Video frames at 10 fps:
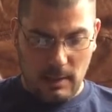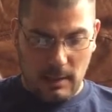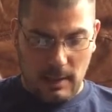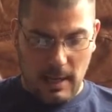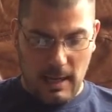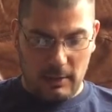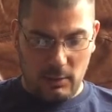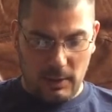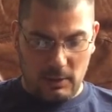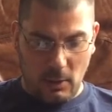He had to
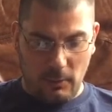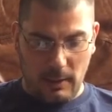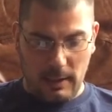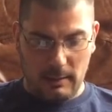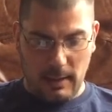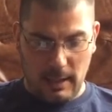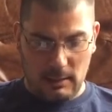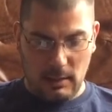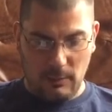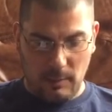reach over and get the
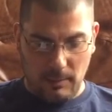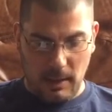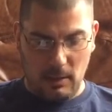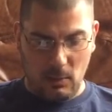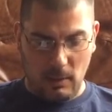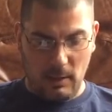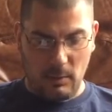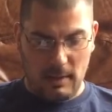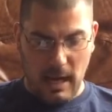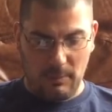headset from the pilot, or he would
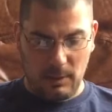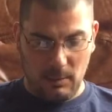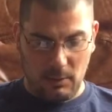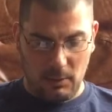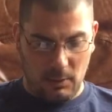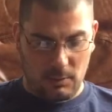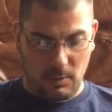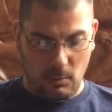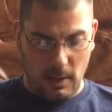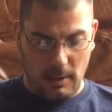not be able to use the
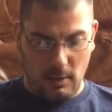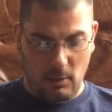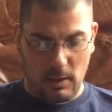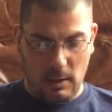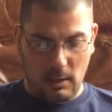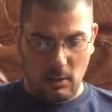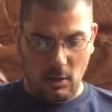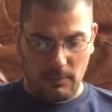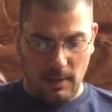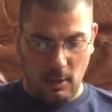radio and call
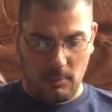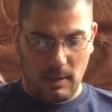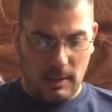for help.